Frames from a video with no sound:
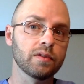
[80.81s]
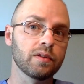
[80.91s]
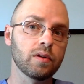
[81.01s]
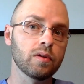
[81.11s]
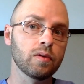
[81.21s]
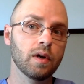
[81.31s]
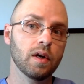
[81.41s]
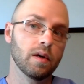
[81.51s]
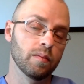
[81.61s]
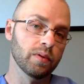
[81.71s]
So
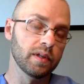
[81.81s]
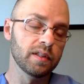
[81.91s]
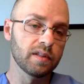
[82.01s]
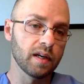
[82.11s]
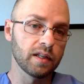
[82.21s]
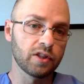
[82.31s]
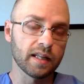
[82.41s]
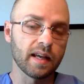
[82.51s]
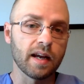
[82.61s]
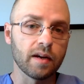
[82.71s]
please uh,
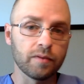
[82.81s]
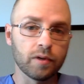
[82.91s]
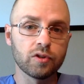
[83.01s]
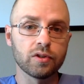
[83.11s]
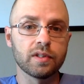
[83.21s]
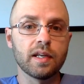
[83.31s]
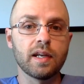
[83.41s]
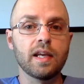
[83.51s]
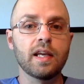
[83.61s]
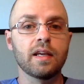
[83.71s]
check that out if you're interested.
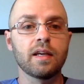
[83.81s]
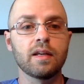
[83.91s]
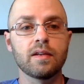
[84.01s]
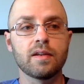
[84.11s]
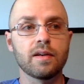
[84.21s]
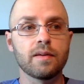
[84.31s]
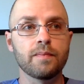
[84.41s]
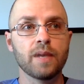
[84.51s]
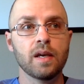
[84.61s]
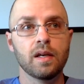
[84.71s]
And um,
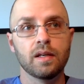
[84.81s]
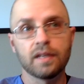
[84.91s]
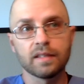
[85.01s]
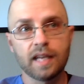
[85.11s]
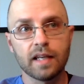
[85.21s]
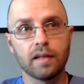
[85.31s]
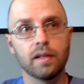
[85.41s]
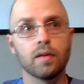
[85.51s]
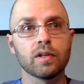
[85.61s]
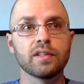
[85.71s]
it does take
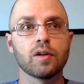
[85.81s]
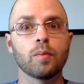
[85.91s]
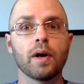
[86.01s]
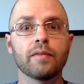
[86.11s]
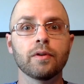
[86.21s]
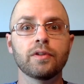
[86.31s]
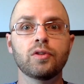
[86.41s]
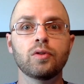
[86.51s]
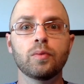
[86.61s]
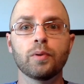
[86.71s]
you know considerable effort
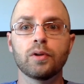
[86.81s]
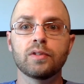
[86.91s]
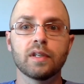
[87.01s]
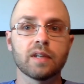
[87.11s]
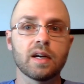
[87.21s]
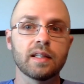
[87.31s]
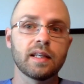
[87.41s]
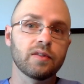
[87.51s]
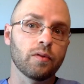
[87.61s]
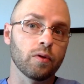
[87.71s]
to produce this
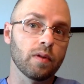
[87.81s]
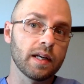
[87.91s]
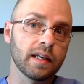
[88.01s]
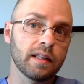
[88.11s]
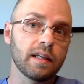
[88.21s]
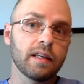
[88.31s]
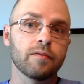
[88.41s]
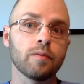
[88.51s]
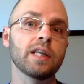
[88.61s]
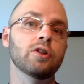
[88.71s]
content. So if you're liking the
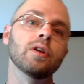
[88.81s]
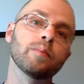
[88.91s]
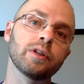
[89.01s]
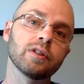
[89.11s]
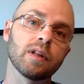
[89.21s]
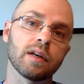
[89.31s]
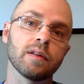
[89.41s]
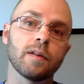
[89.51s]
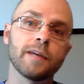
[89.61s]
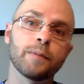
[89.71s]
information, please click on
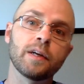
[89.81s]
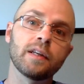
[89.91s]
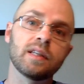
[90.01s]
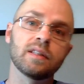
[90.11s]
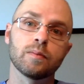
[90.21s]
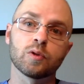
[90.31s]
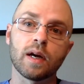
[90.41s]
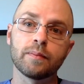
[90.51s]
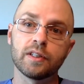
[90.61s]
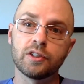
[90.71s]
the like button and
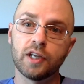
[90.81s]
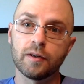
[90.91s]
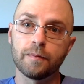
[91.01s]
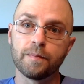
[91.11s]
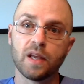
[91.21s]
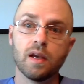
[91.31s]
subscribe to the channel.